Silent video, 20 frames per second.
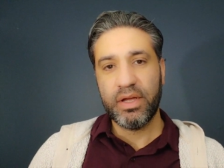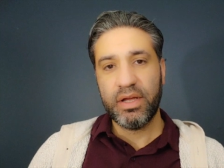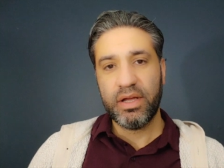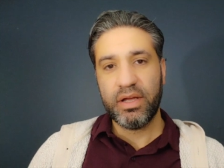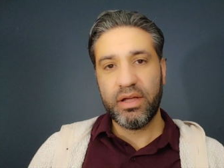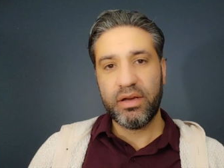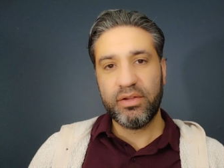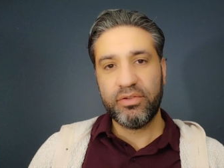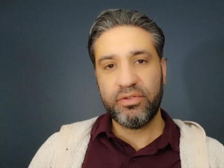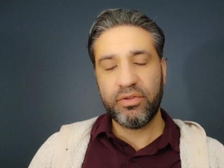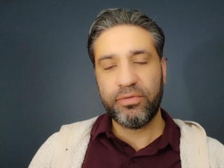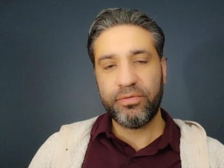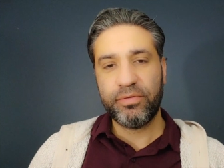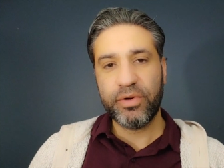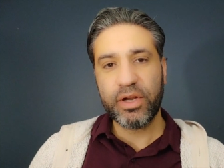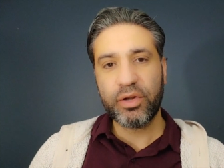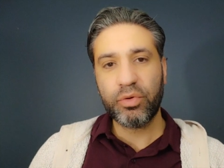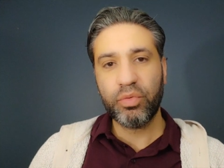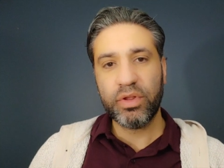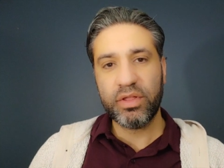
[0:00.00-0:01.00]
It is a
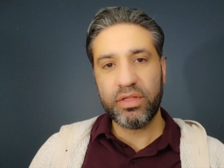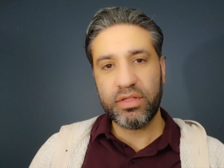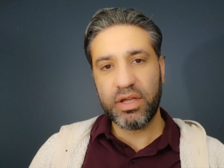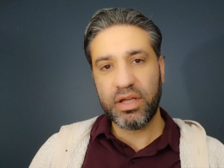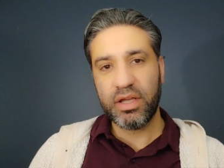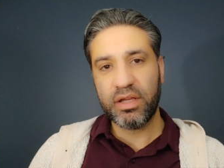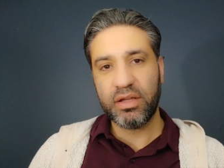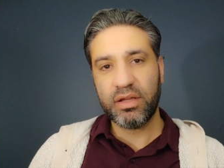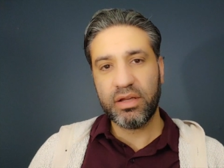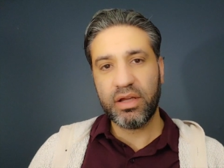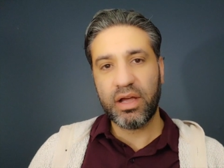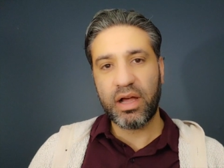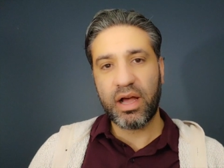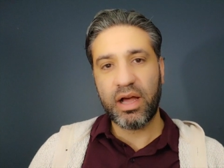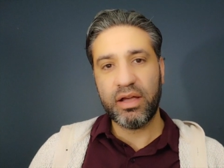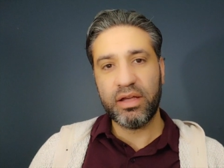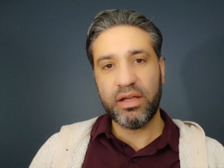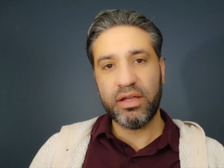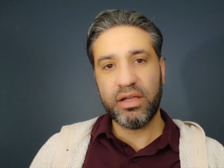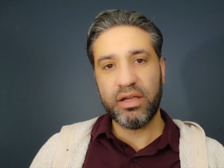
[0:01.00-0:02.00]
frequent thing
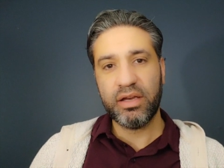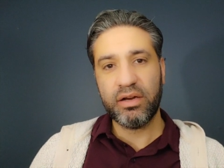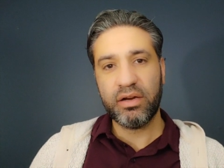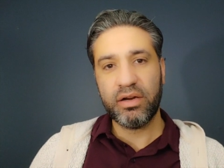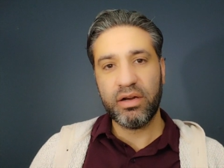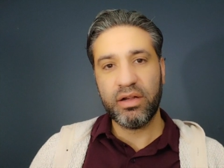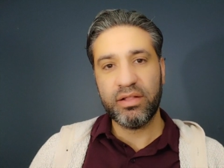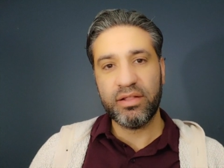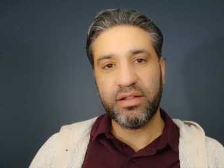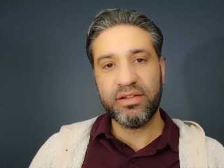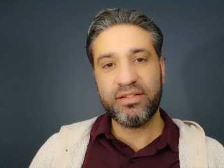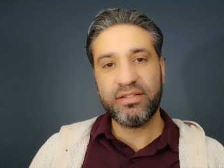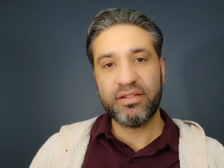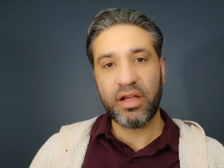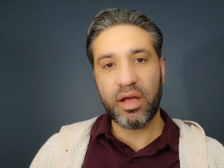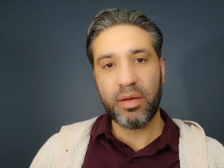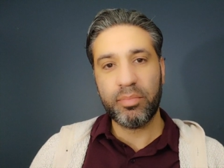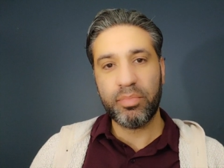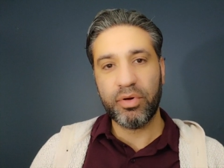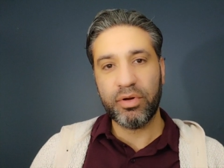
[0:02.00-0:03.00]
I hear this
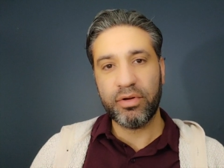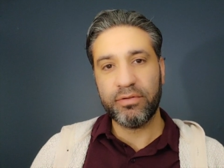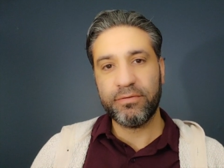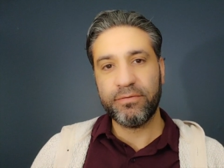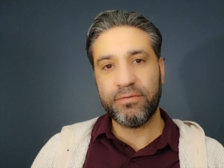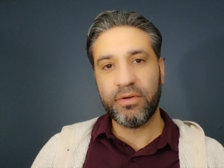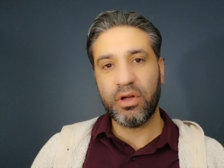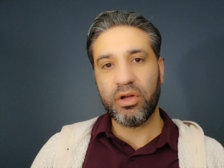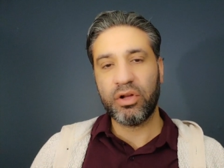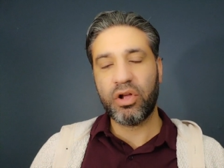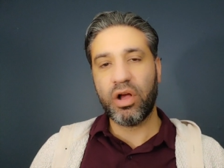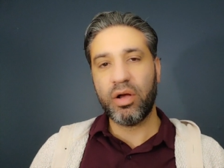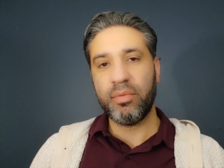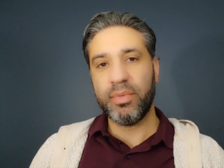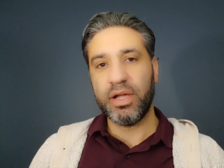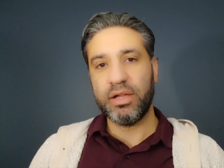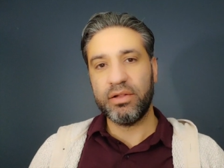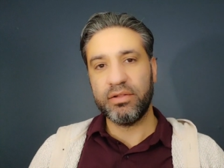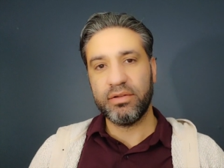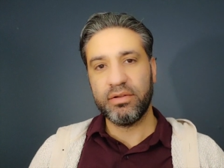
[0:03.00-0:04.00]
type of
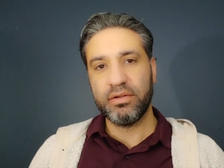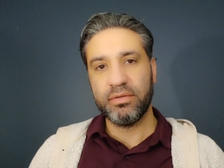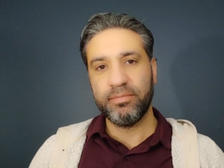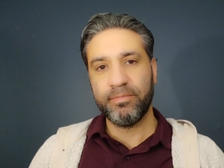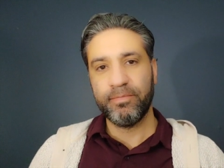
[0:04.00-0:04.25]
comment.